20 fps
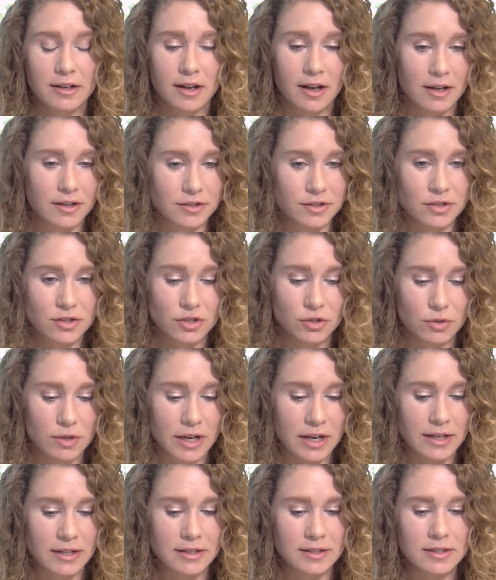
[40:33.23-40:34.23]

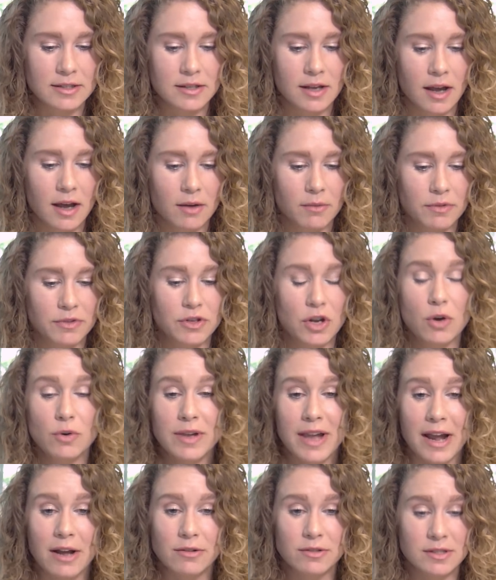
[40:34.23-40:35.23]
students, with no
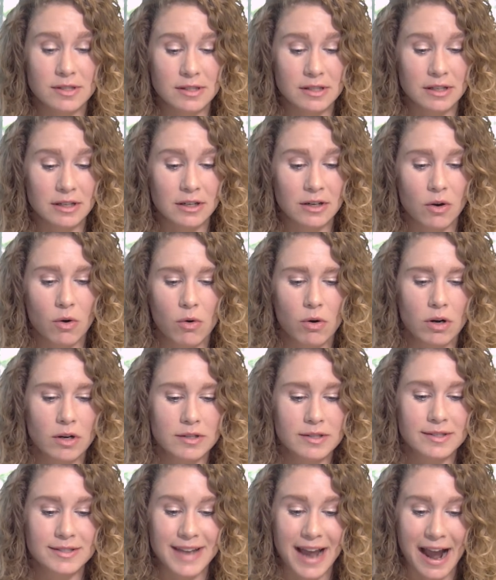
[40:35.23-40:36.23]
counselor or
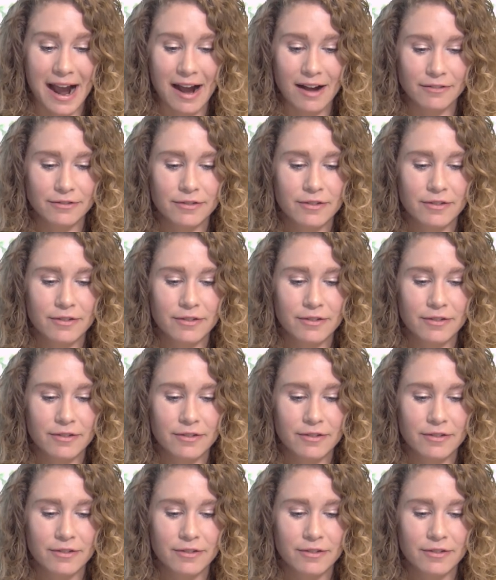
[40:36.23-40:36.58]
staff,